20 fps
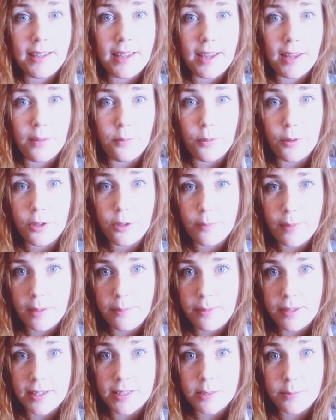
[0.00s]
and what you
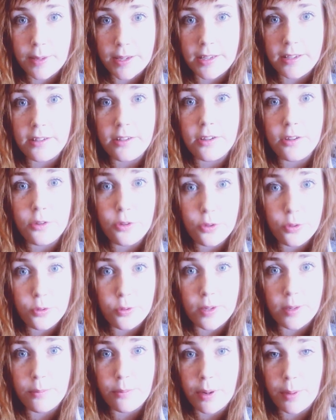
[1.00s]
might be expected to
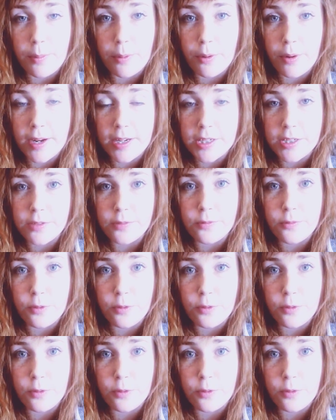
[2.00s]
do in preparation